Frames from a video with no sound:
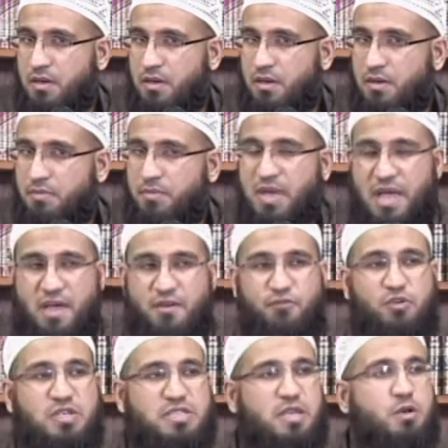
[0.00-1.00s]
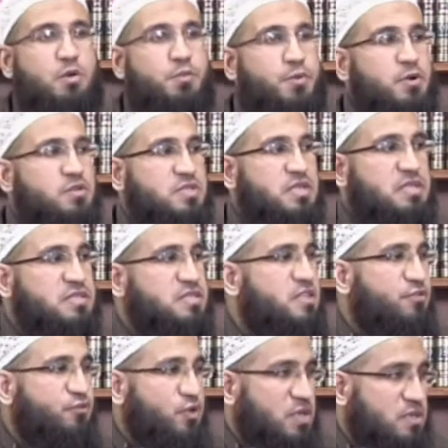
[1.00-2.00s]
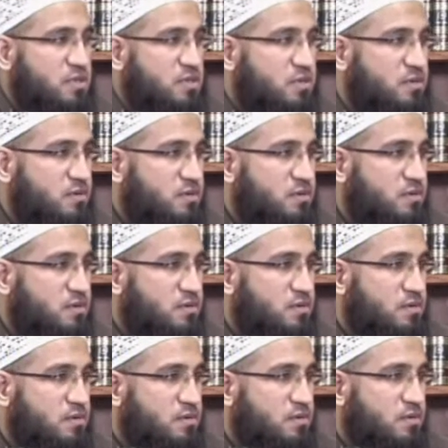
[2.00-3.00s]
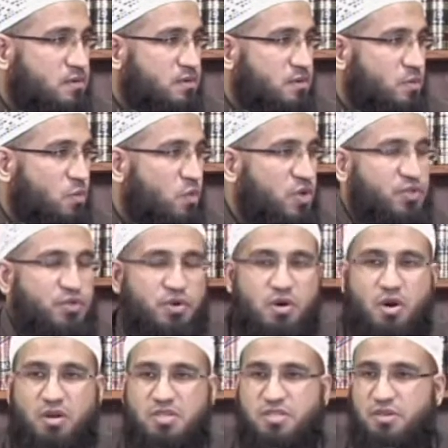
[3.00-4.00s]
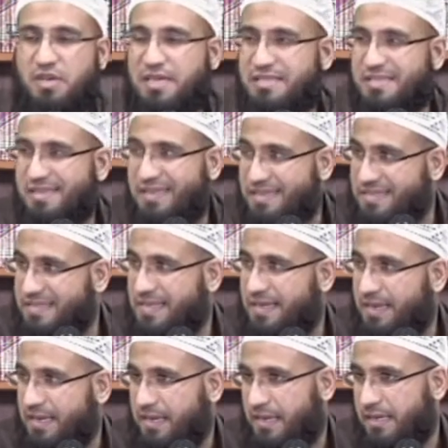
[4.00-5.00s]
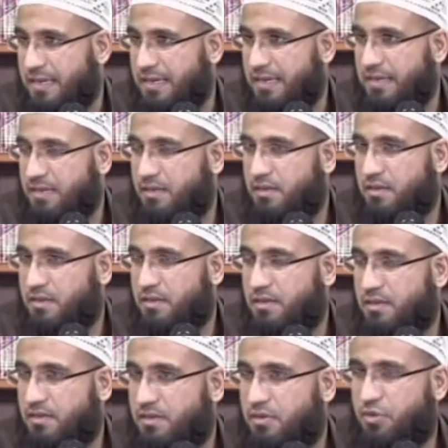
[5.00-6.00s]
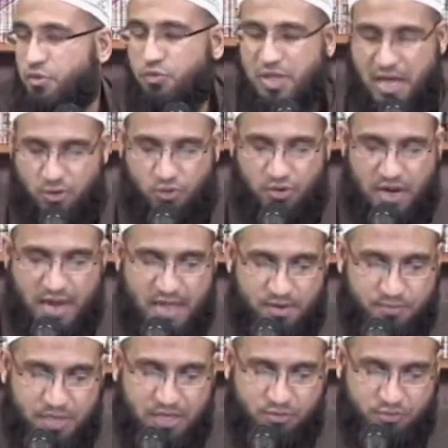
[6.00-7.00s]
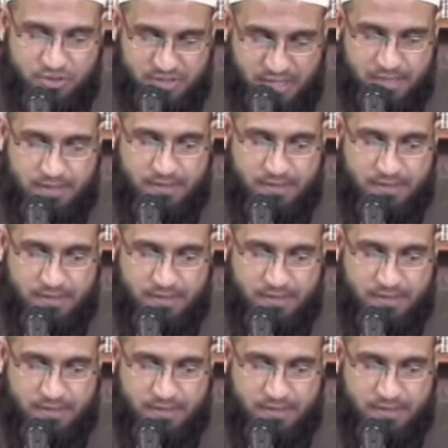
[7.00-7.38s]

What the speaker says: But every single person is different with regards to his listening to that Qur'an being recited.